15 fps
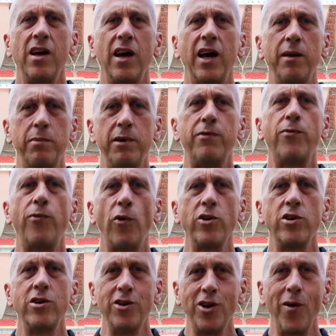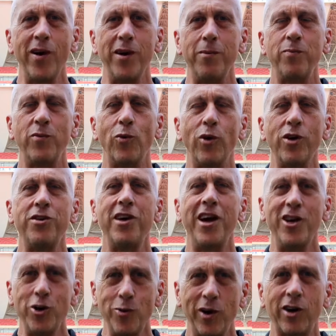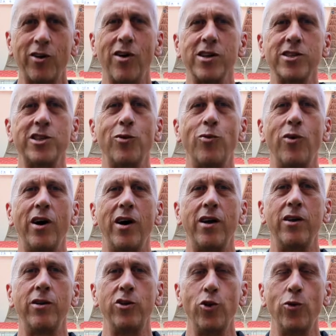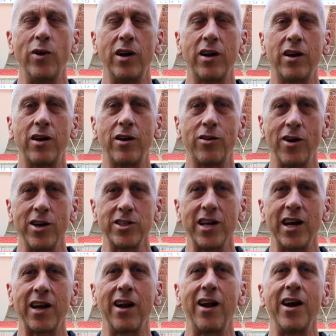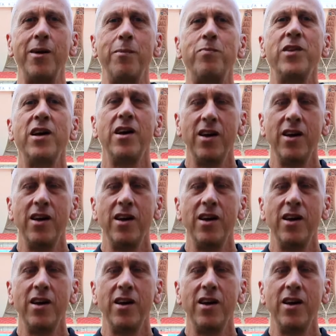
and before you know it, one day you will cross that line,